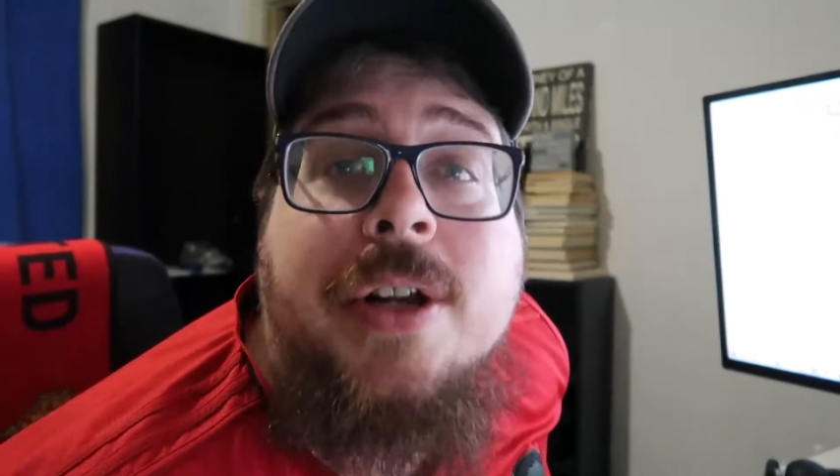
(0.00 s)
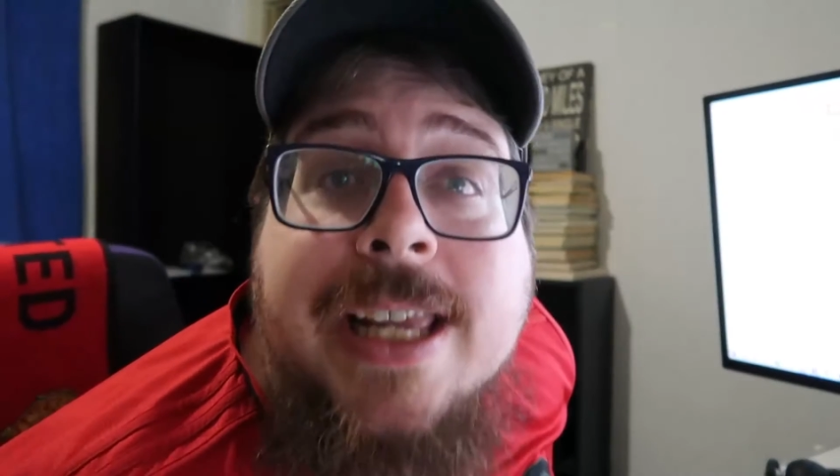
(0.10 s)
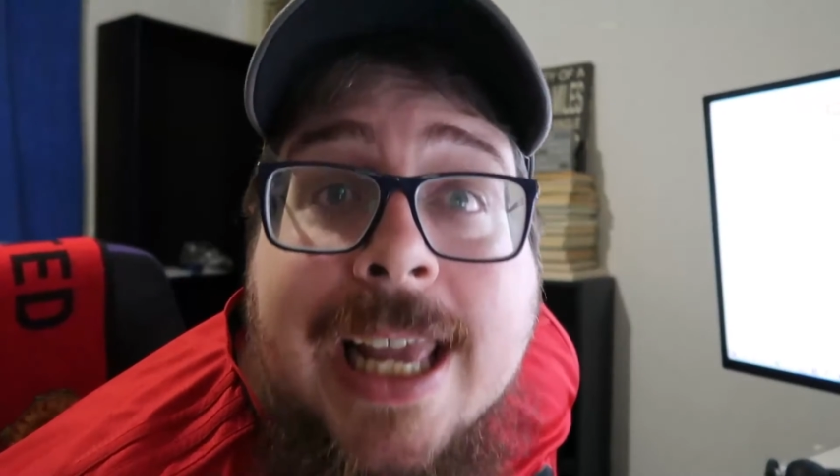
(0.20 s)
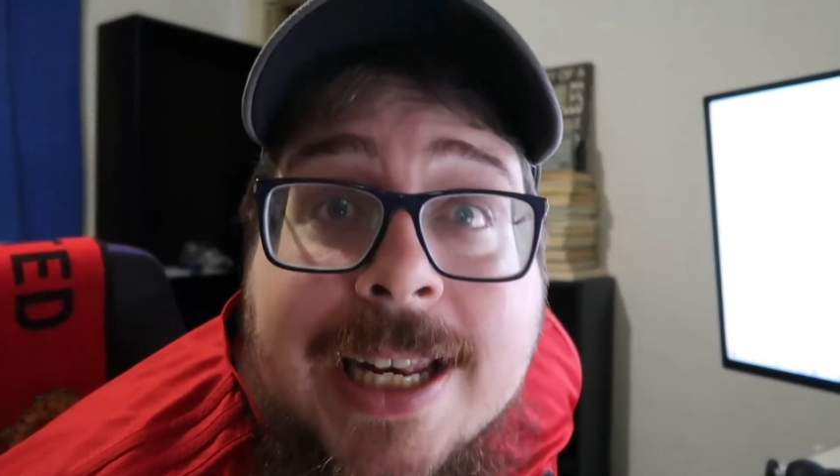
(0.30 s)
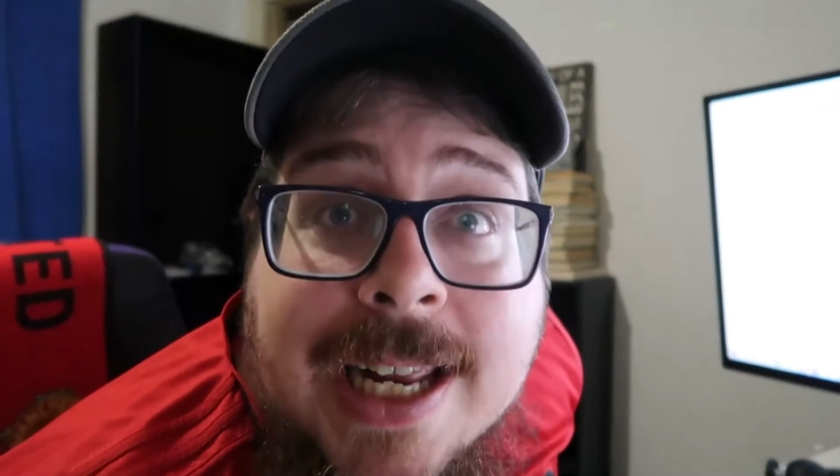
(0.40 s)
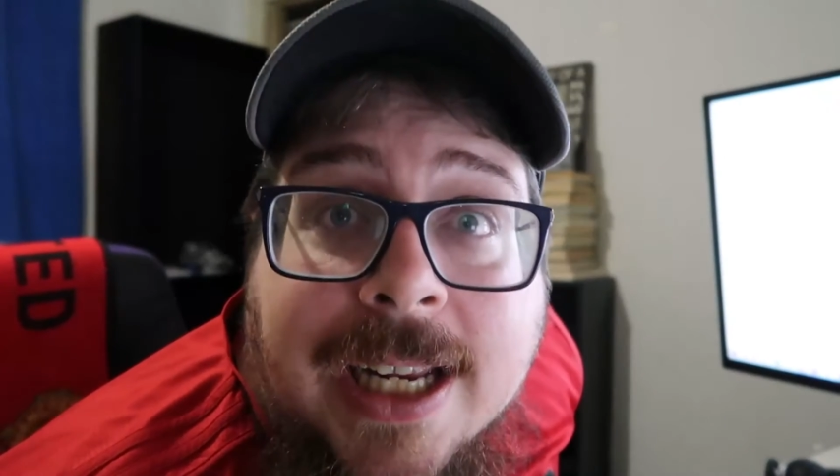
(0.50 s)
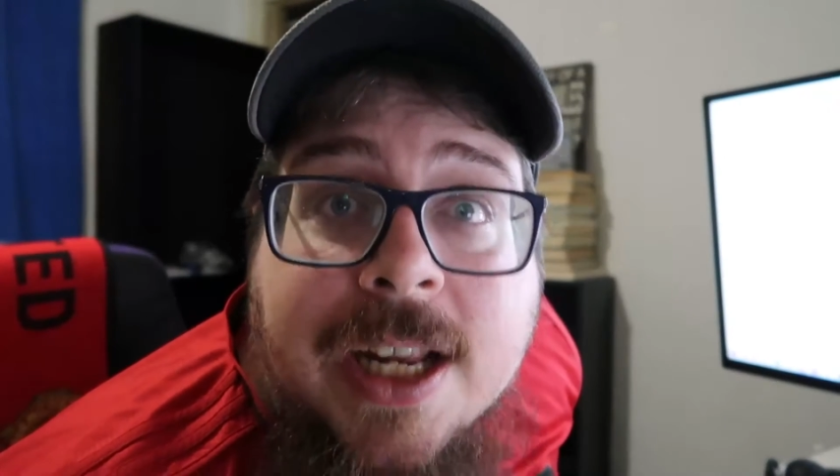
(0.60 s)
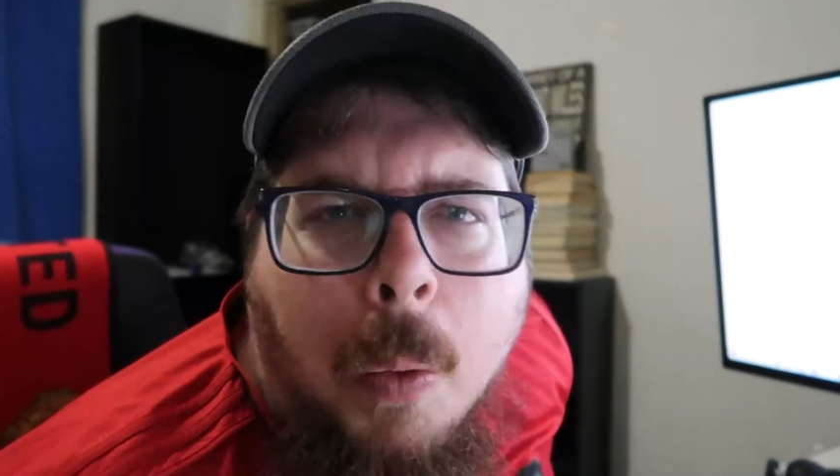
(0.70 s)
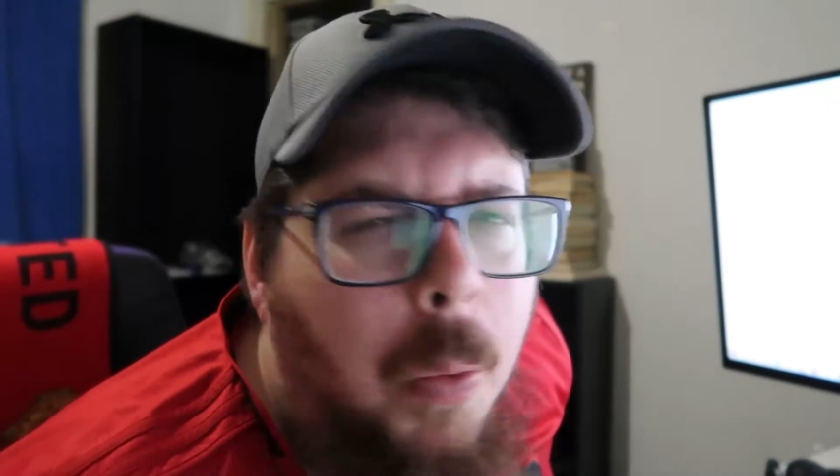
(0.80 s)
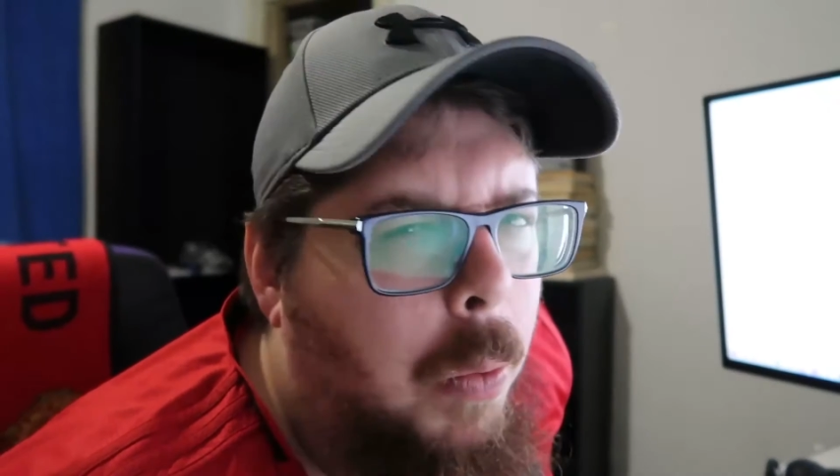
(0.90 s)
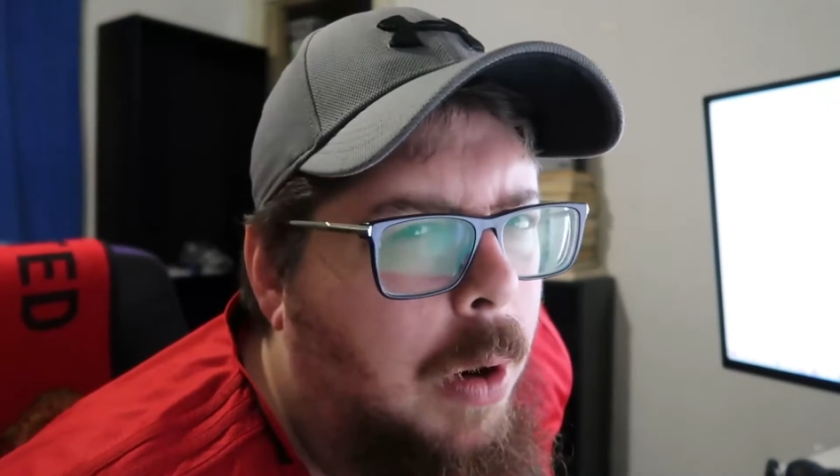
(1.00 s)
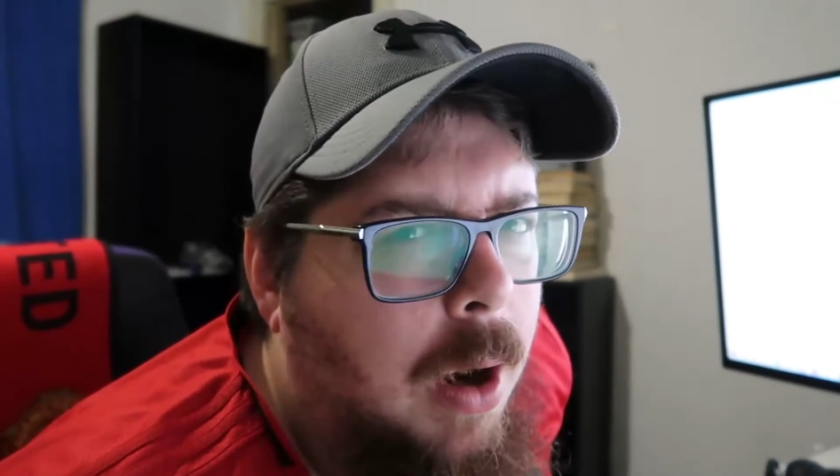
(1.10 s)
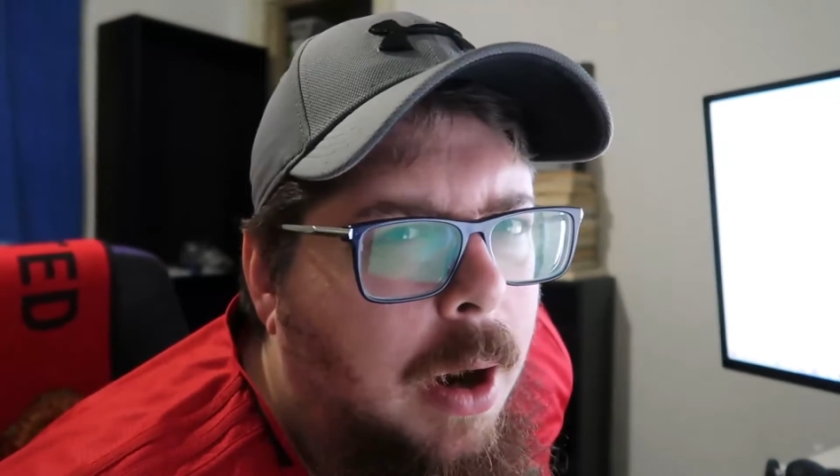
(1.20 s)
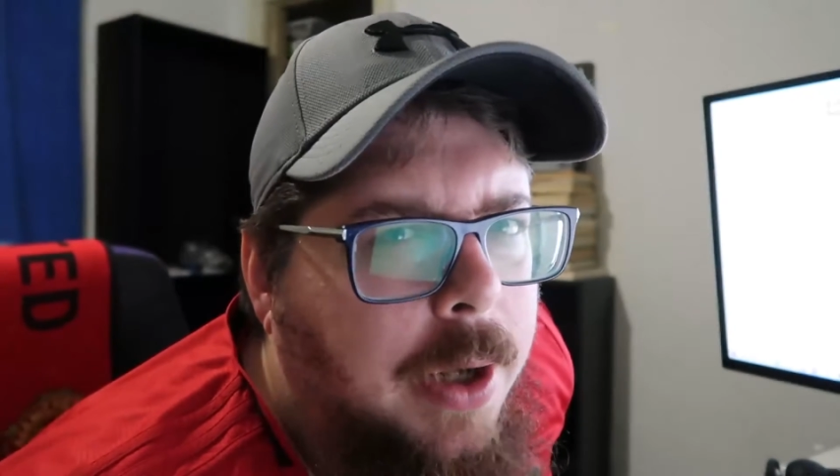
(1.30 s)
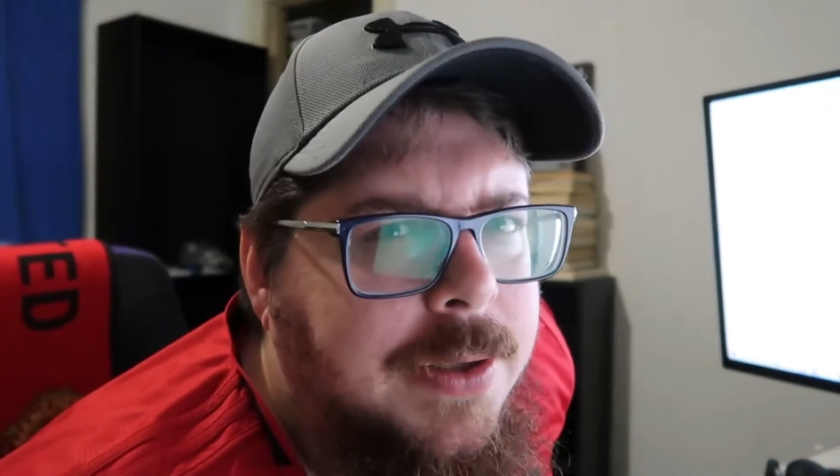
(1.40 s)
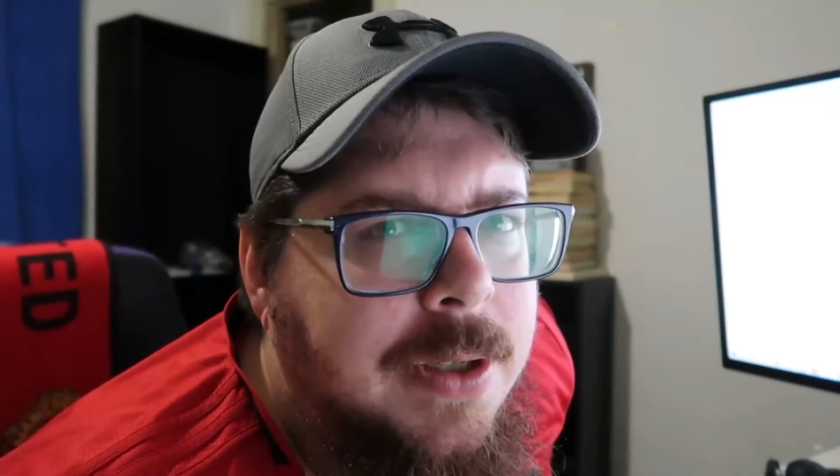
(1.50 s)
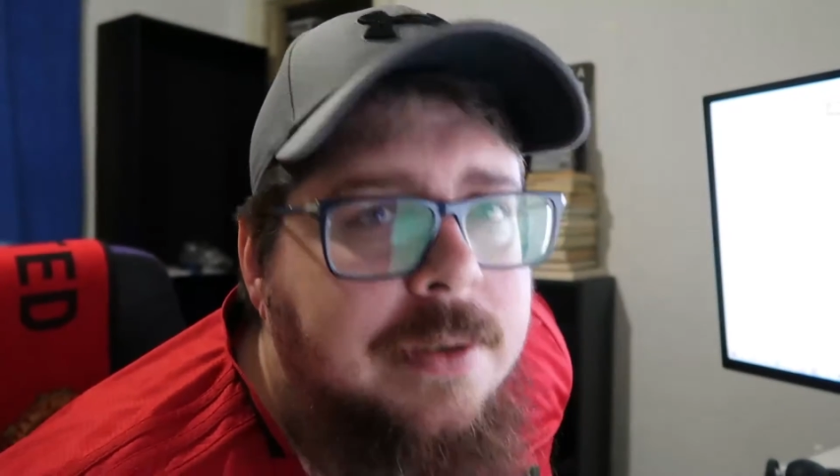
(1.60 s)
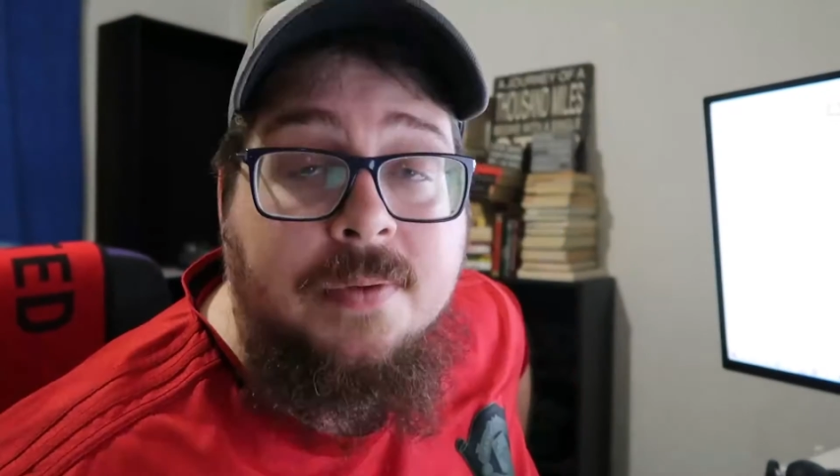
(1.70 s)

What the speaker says: You're kidding. What?